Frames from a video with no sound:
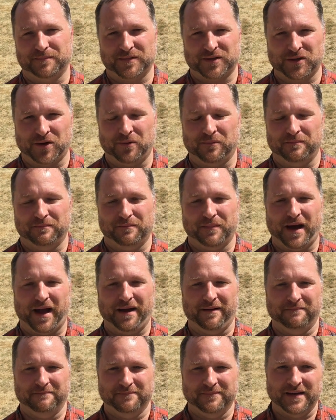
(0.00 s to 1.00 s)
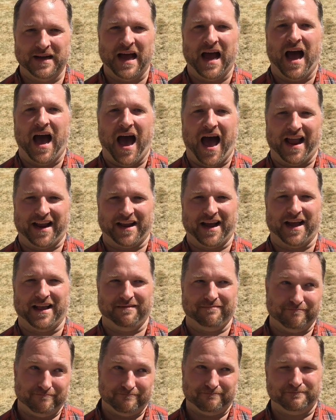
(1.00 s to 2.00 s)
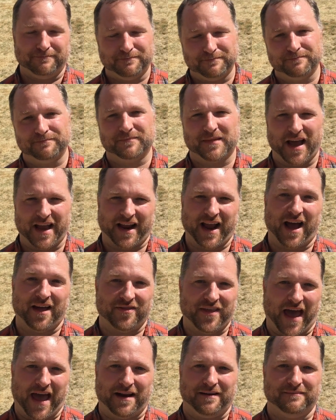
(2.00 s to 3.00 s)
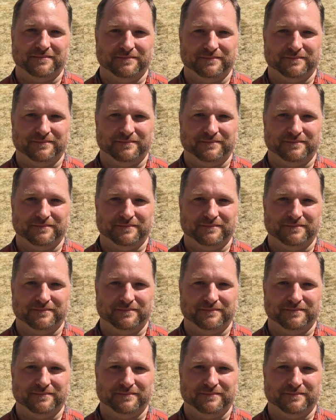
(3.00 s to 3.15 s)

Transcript: so I, I got, I got that.